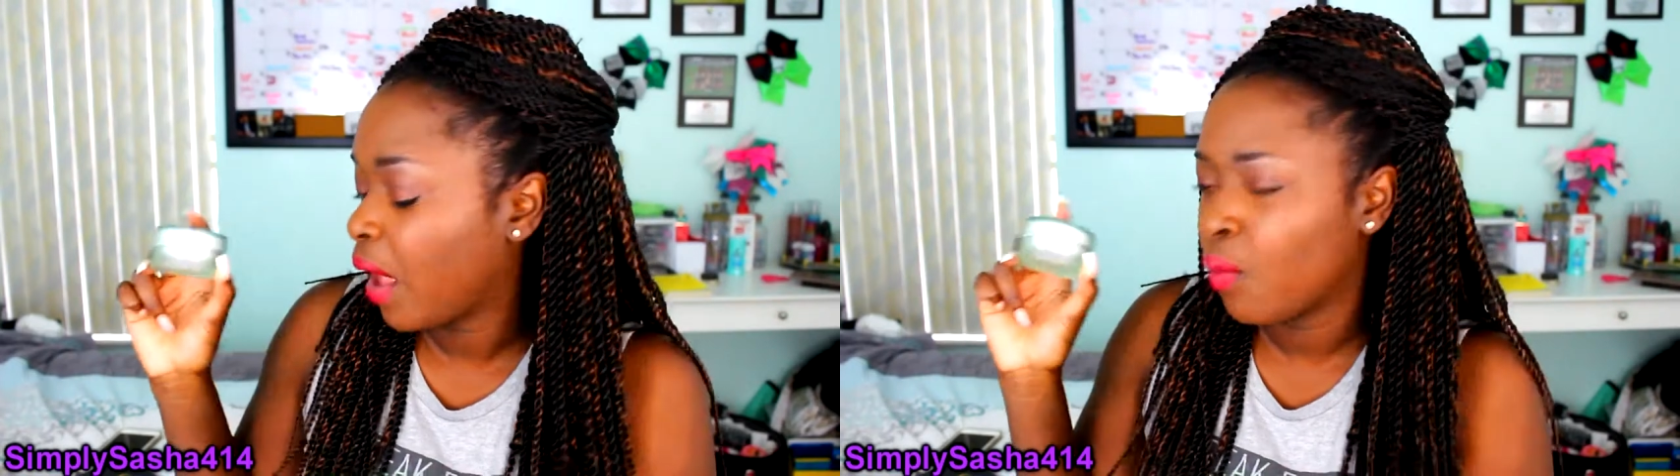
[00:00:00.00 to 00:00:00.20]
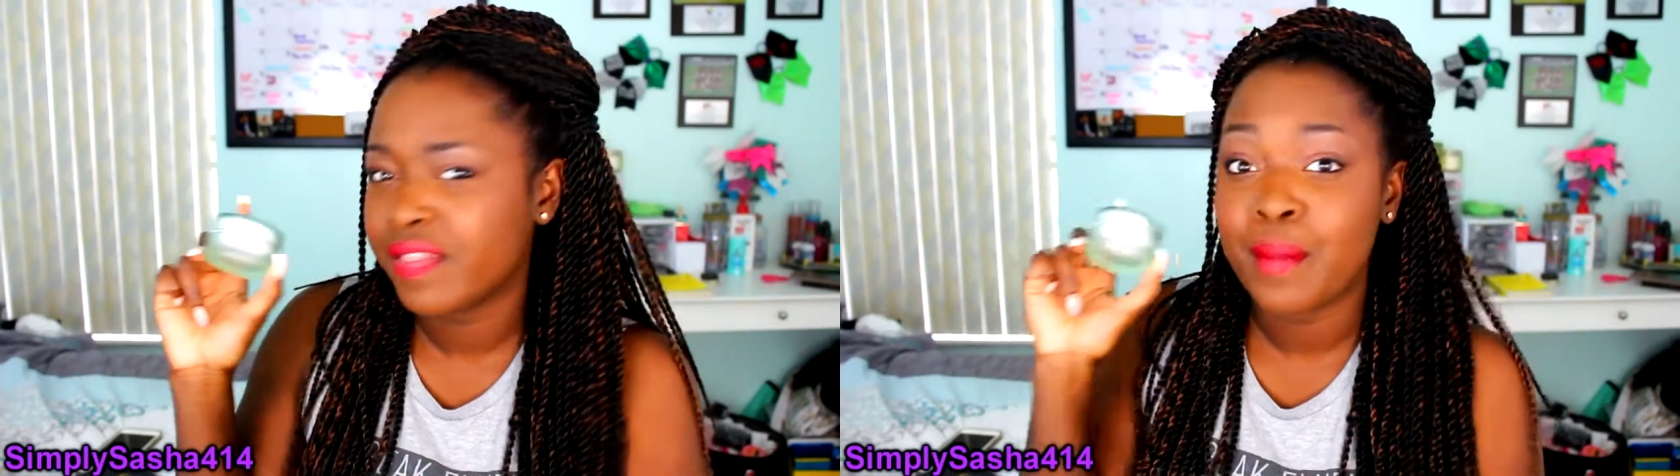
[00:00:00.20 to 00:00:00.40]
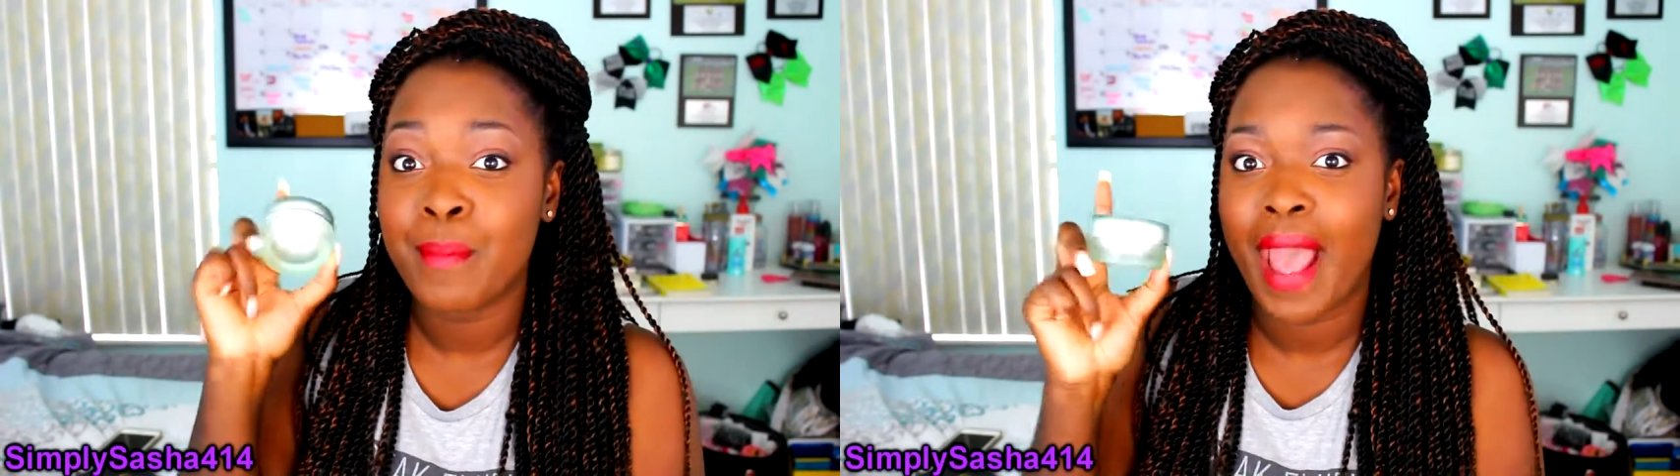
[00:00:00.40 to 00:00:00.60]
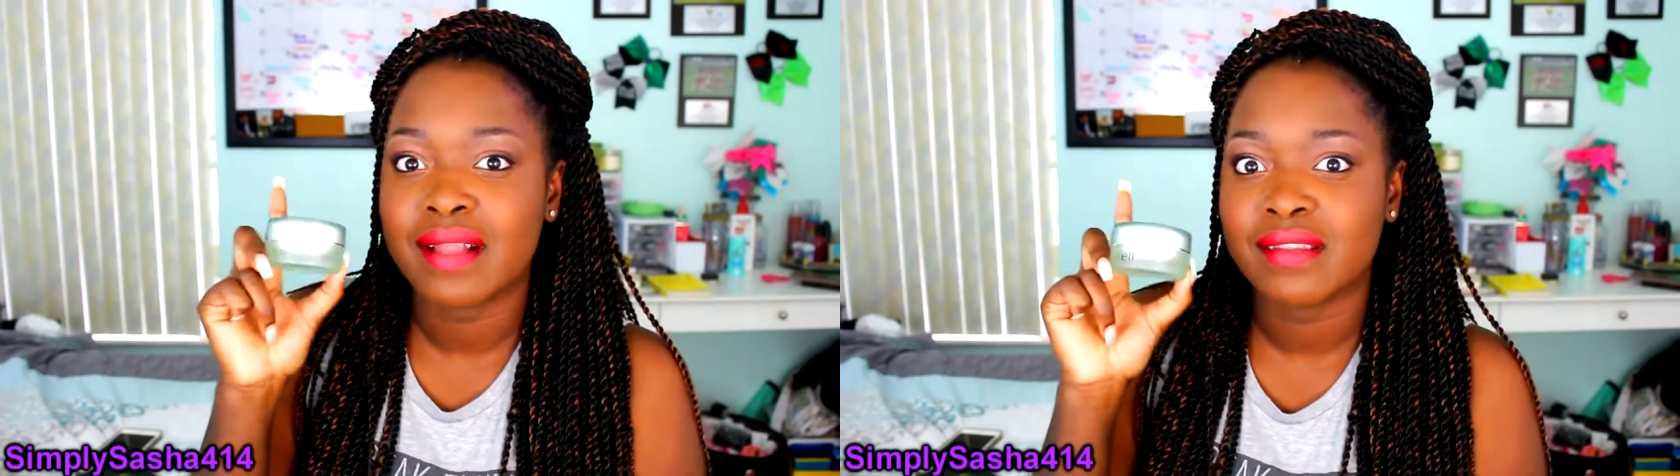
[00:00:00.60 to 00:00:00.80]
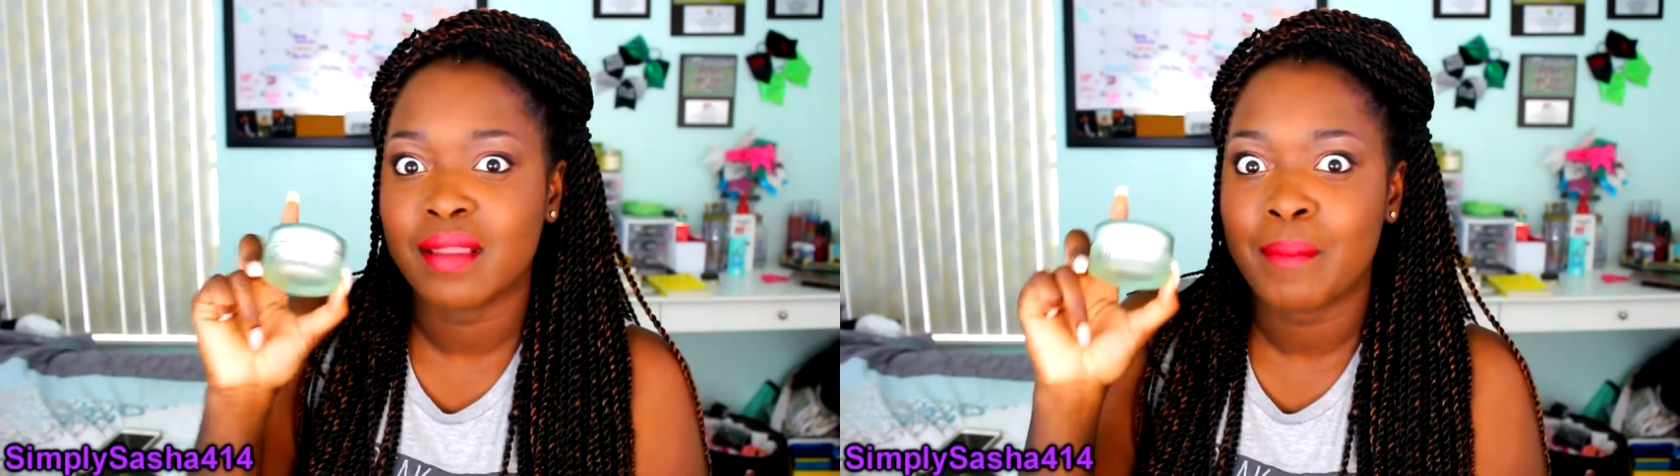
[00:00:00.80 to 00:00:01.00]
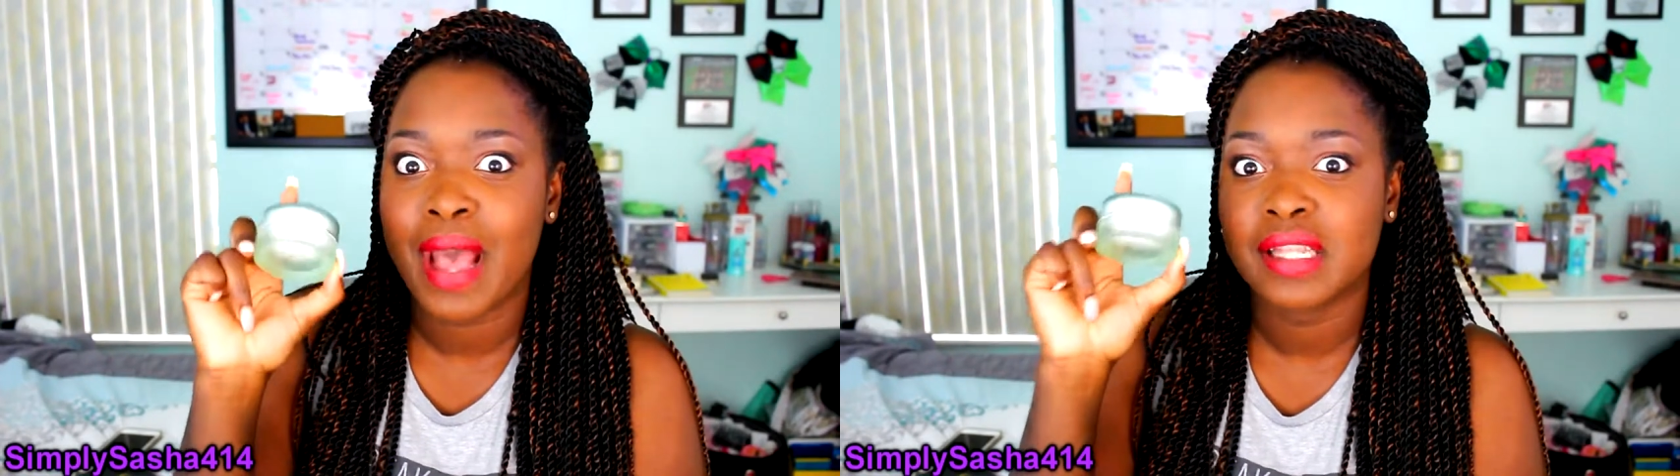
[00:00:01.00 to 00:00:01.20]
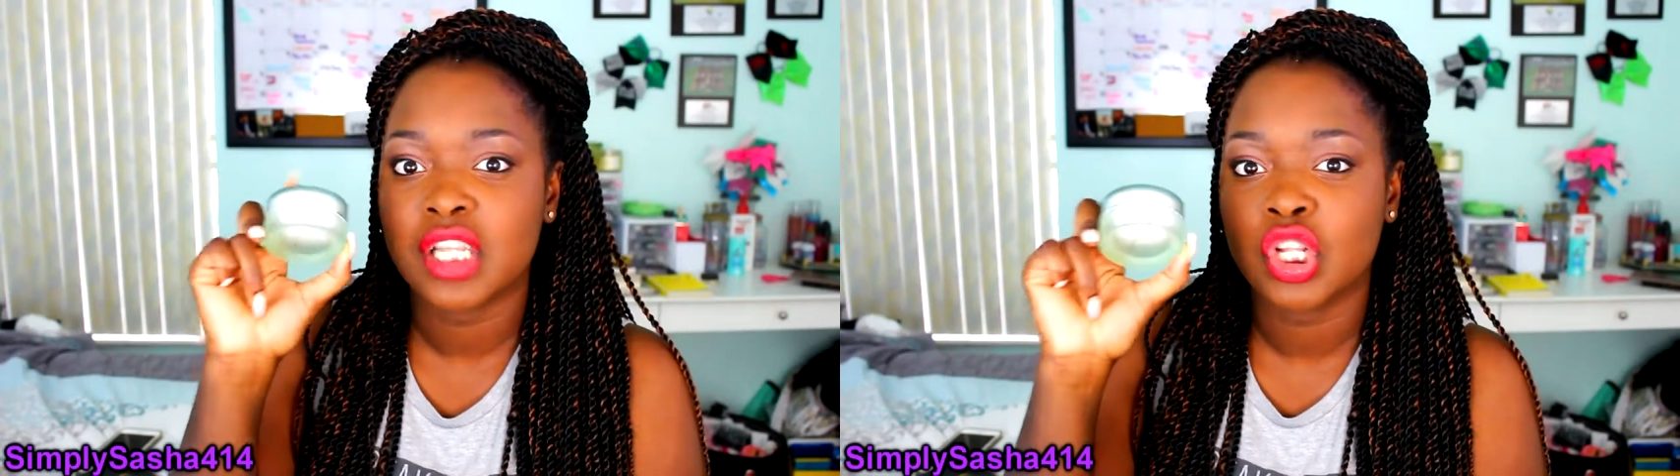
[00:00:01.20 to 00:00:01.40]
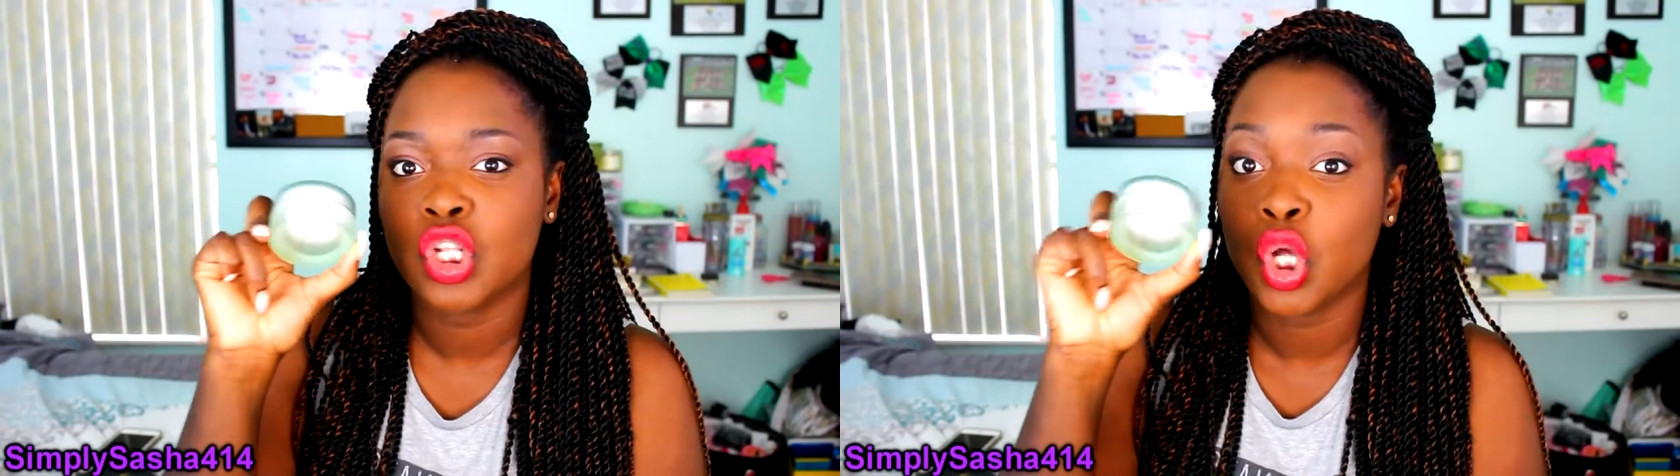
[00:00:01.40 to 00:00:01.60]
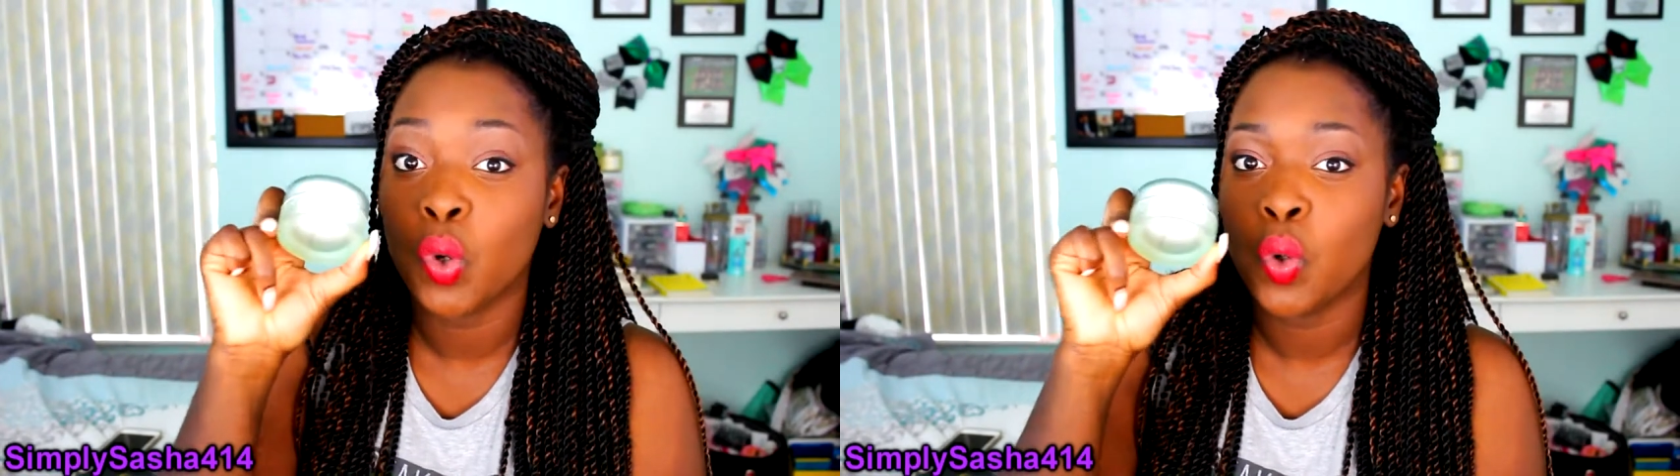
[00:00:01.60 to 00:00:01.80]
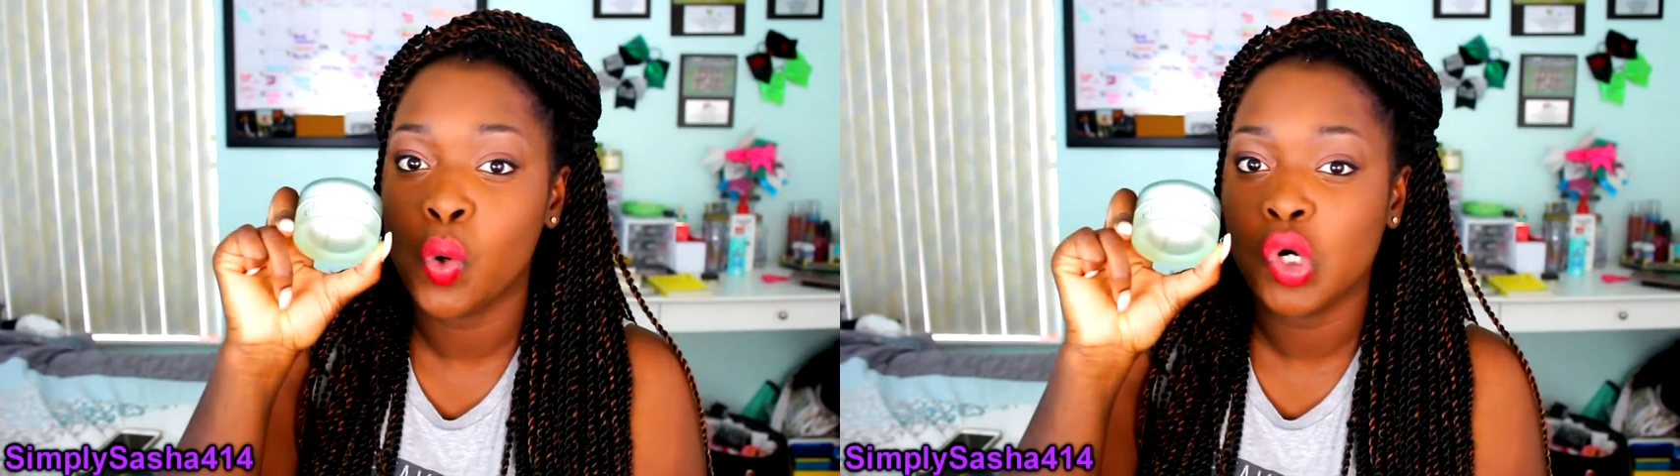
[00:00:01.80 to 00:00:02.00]
I want the mask. The mask looks
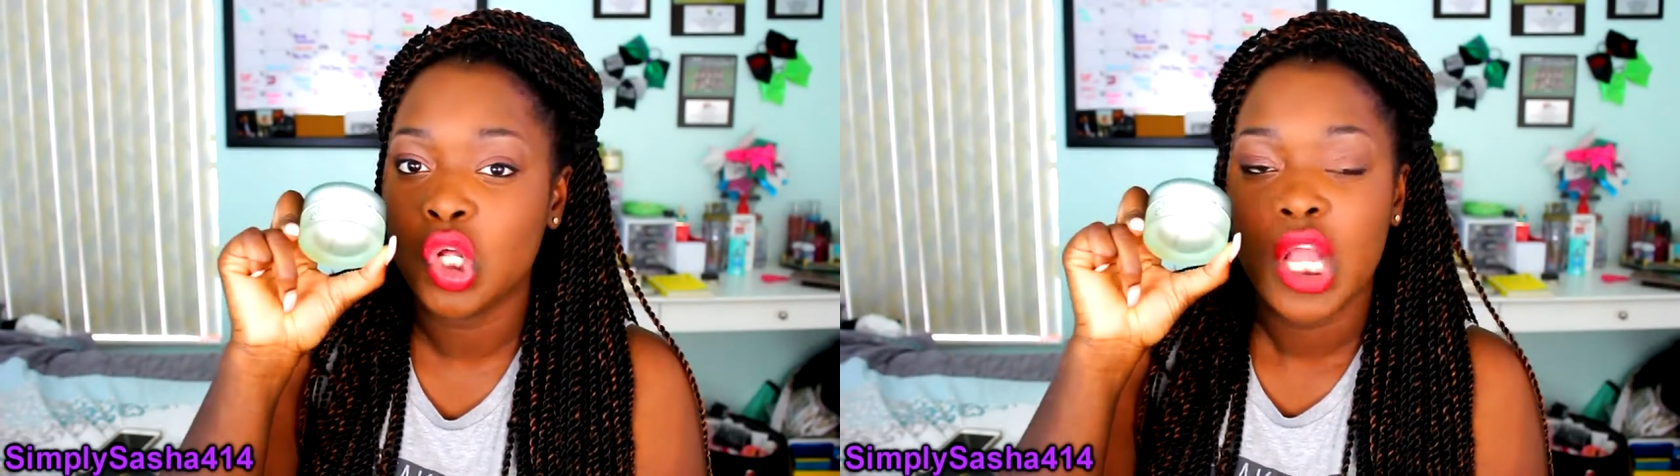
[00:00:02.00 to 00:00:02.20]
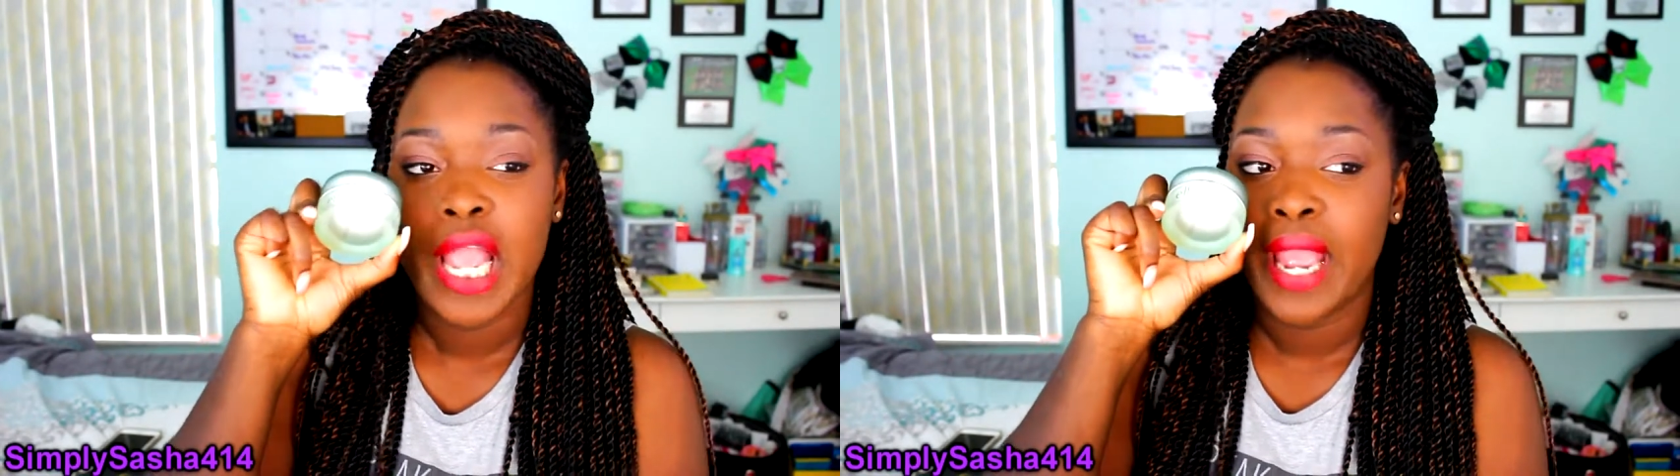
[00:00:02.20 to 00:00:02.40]
so cool.